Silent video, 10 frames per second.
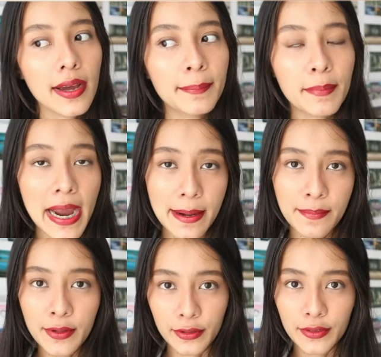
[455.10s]
and buy
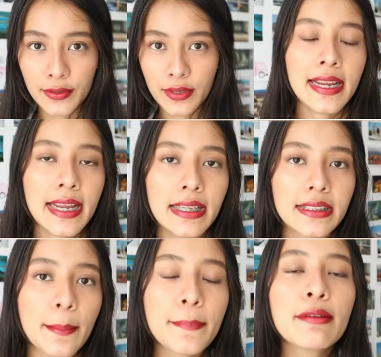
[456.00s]
books,
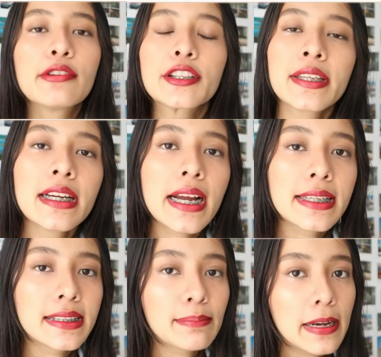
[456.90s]
and biblioteca
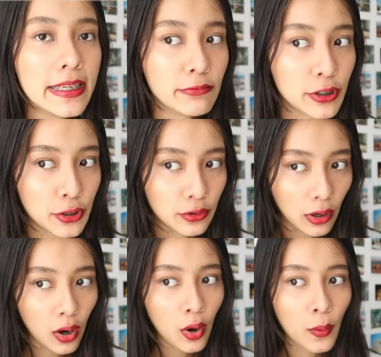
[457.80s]
is the place where you
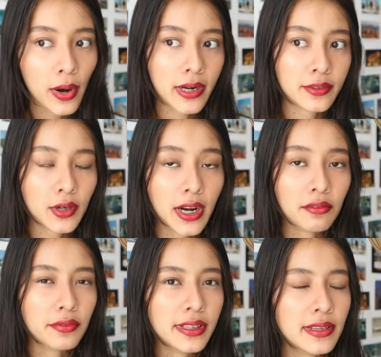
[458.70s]
go and you
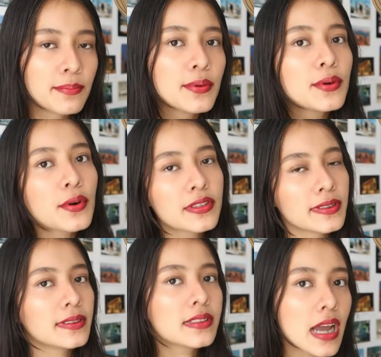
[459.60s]
can read the book,
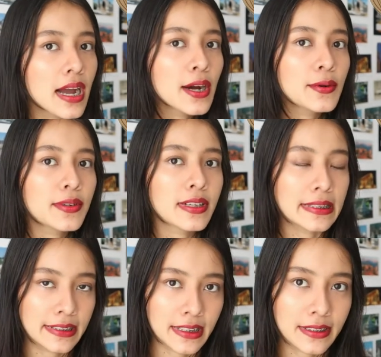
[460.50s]
sit down,
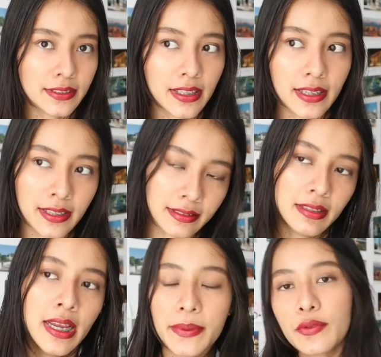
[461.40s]
etc.,
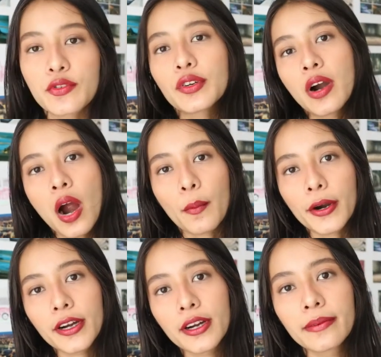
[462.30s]
and maybe do your
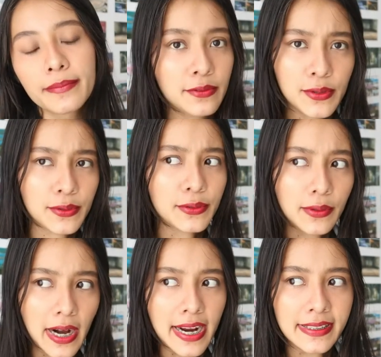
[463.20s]
homework, if
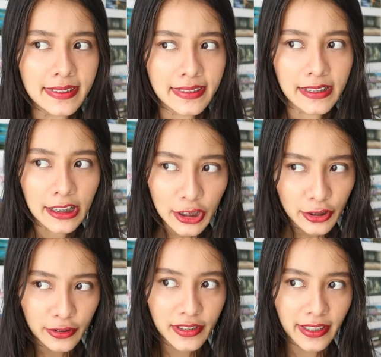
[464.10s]
you guys still
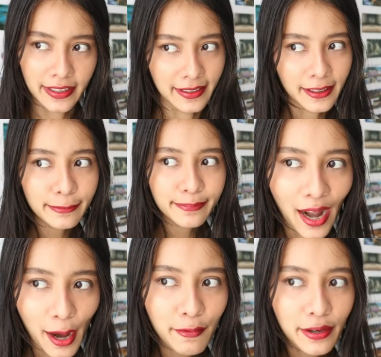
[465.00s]
use the
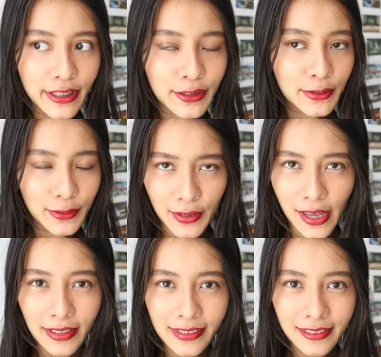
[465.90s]
library to do
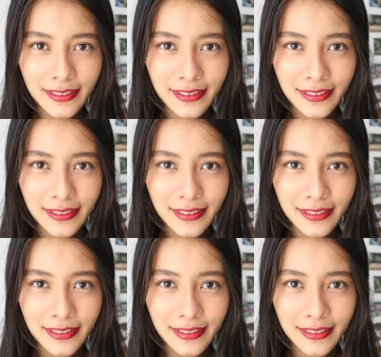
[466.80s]
that.